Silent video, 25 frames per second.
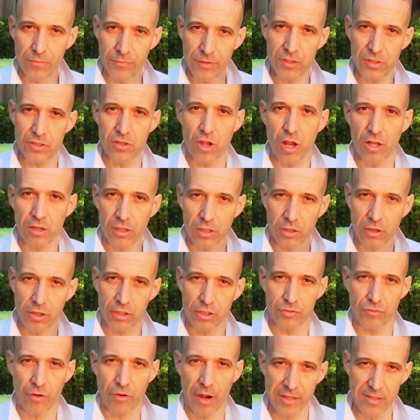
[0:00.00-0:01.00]
the
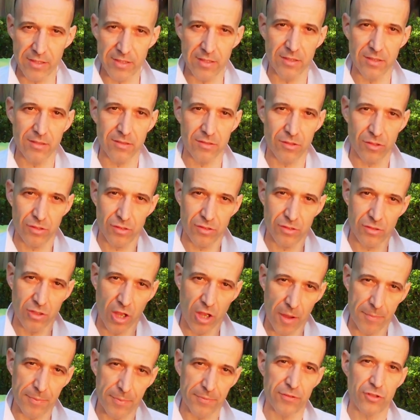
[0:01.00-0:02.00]
cyclocross racing
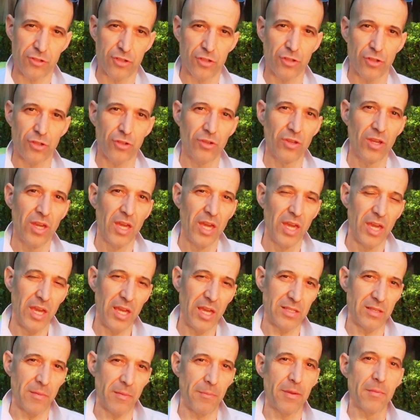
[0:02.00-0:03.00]
type of shoe
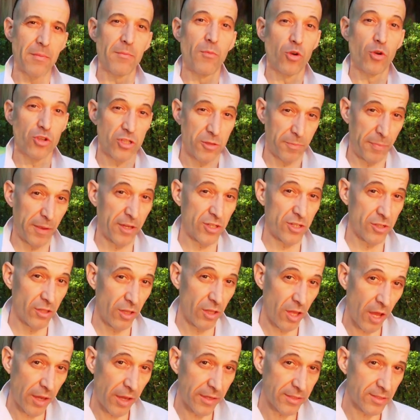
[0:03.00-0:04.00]
is a bit more
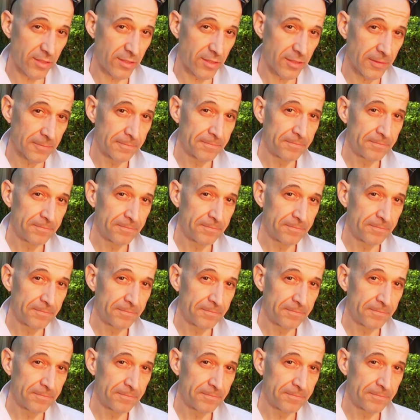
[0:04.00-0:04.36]
specialized,